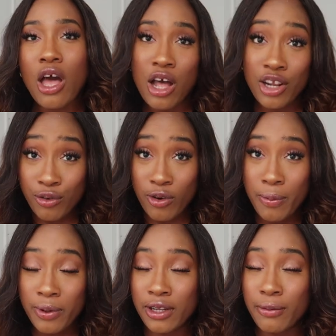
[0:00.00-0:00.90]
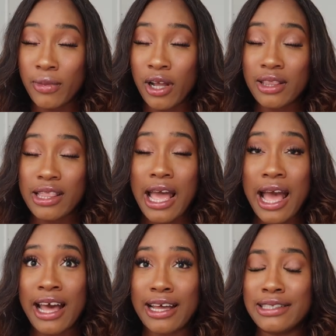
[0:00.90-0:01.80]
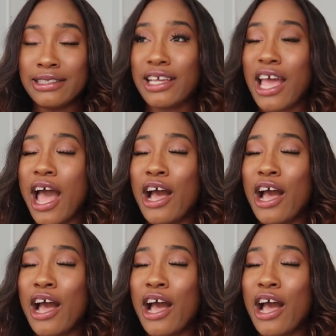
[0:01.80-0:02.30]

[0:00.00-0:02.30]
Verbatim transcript: earlier up in the month and